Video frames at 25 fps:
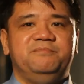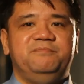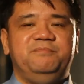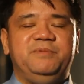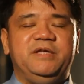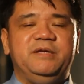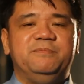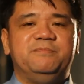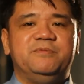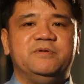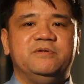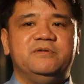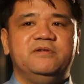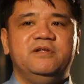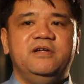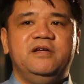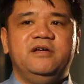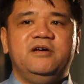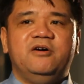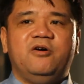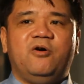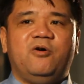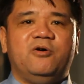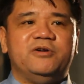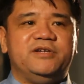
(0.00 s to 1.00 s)
people
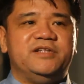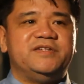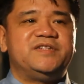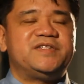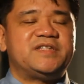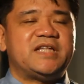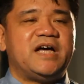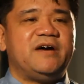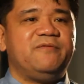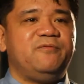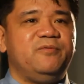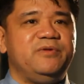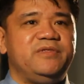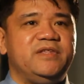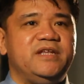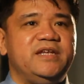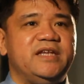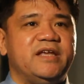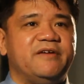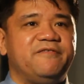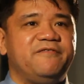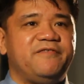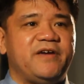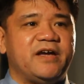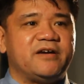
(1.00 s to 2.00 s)
or the staff within
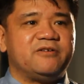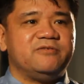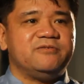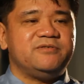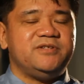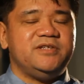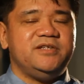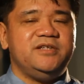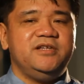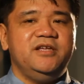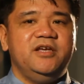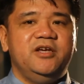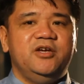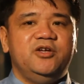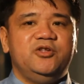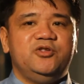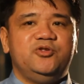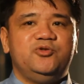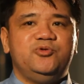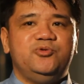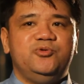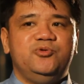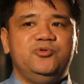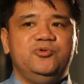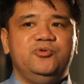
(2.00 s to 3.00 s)
their faculty
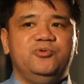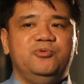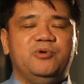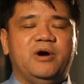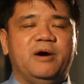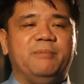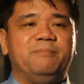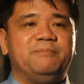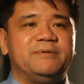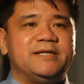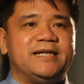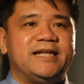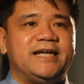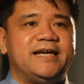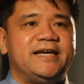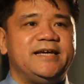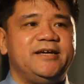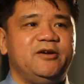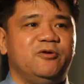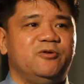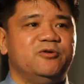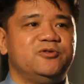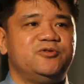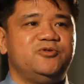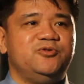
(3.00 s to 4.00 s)
to apply
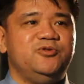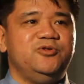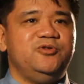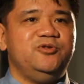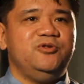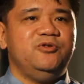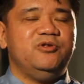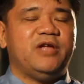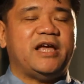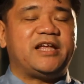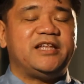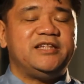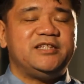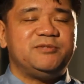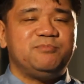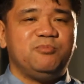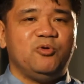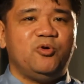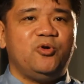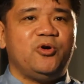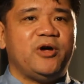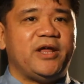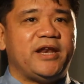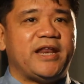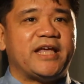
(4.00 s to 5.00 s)
or to
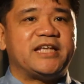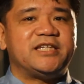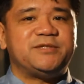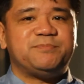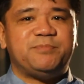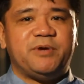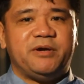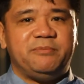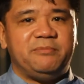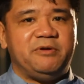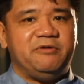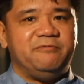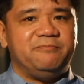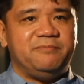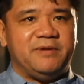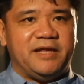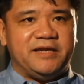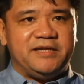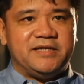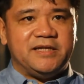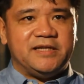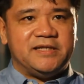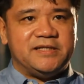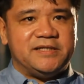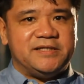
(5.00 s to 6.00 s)
explore and experiment in
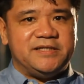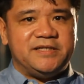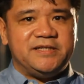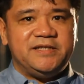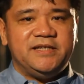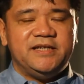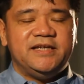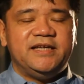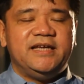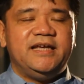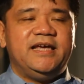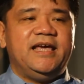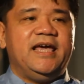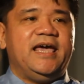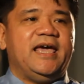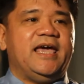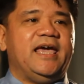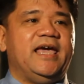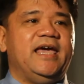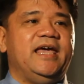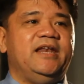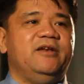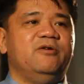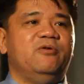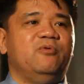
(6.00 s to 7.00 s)
blended learning.
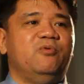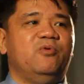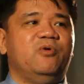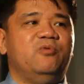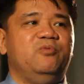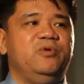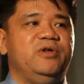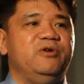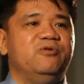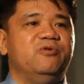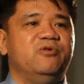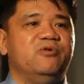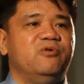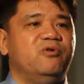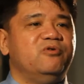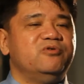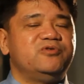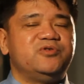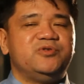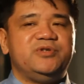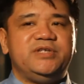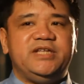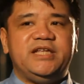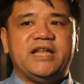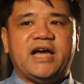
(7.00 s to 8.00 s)
And we will
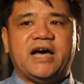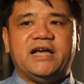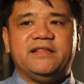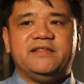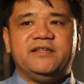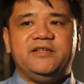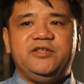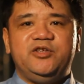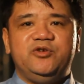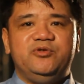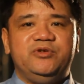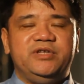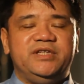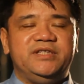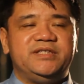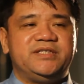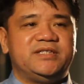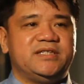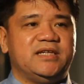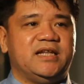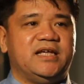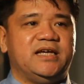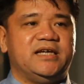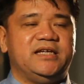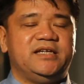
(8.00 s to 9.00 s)
also need other
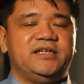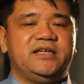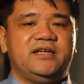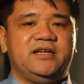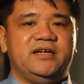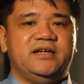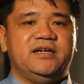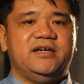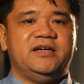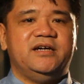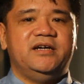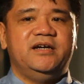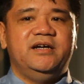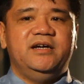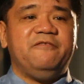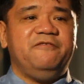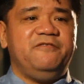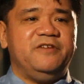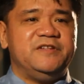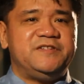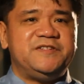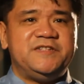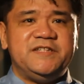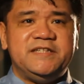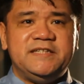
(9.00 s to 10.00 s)
units like
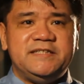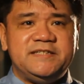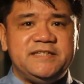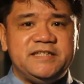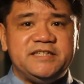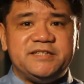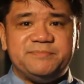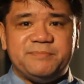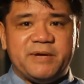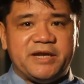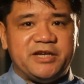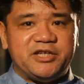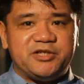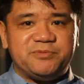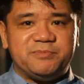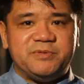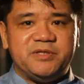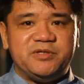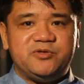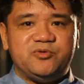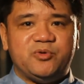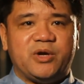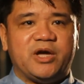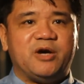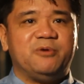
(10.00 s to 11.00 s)
facilities
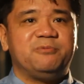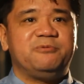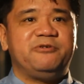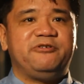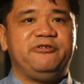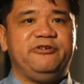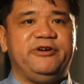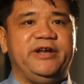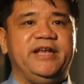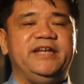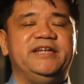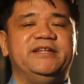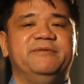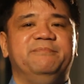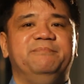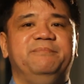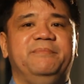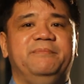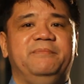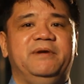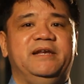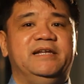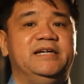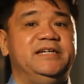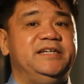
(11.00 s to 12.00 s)
management to help create the
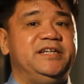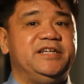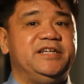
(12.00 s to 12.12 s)
learning